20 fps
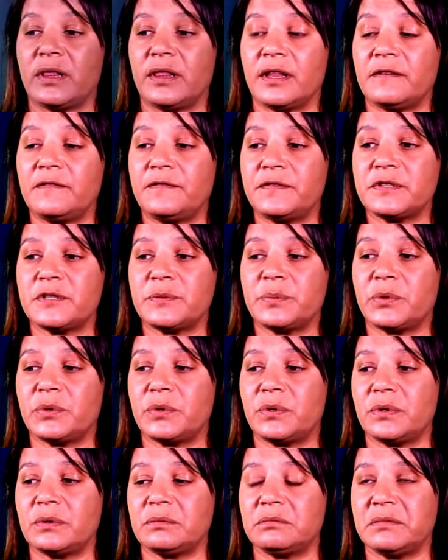love for
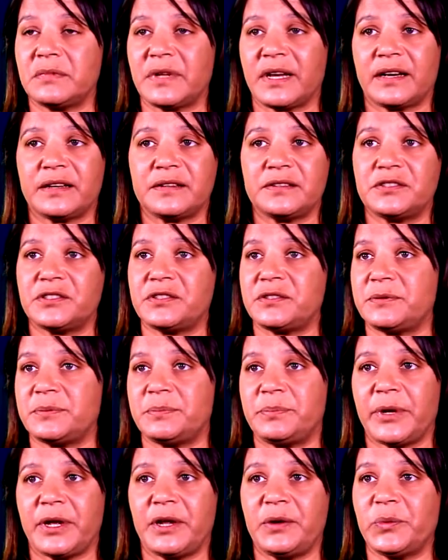sport has
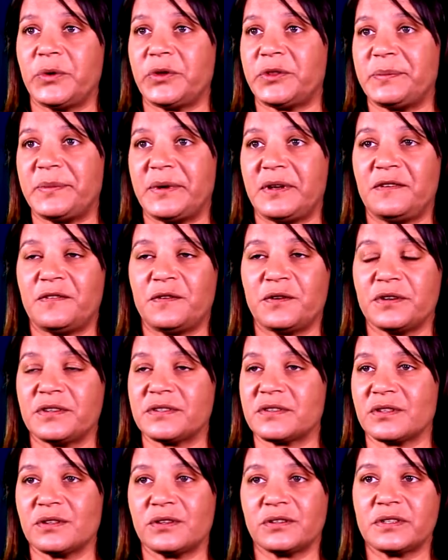been with me for
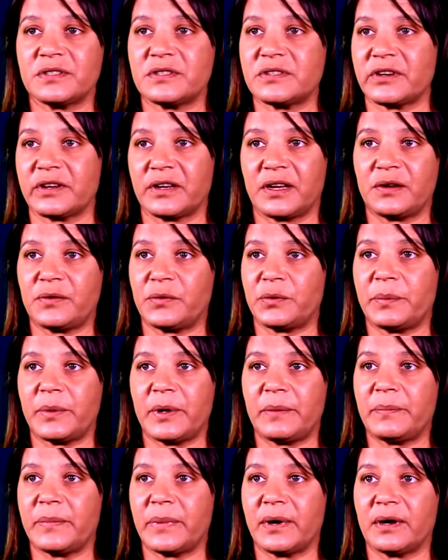as long as I can
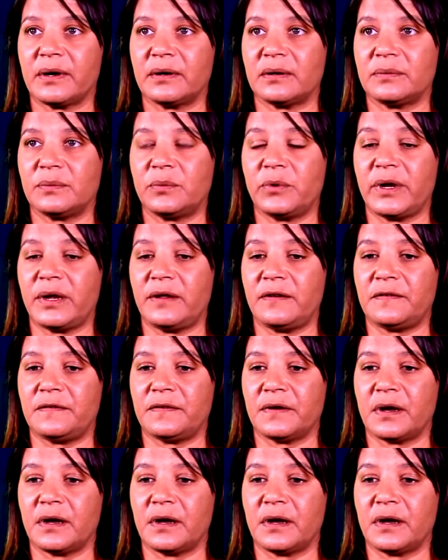remember. We've,